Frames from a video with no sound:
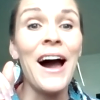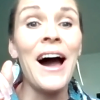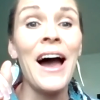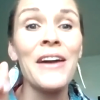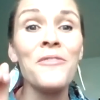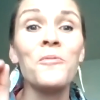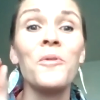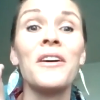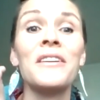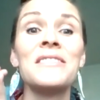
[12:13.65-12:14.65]
I
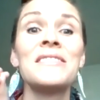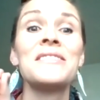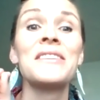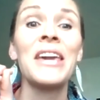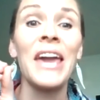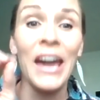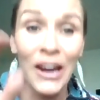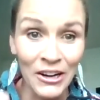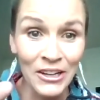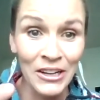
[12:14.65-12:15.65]
was
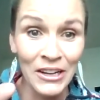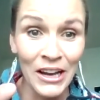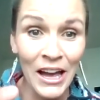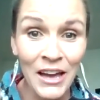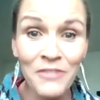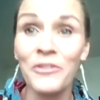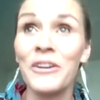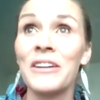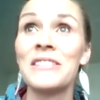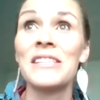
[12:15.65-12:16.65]
scared. I
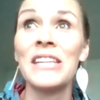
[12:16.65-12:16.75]
was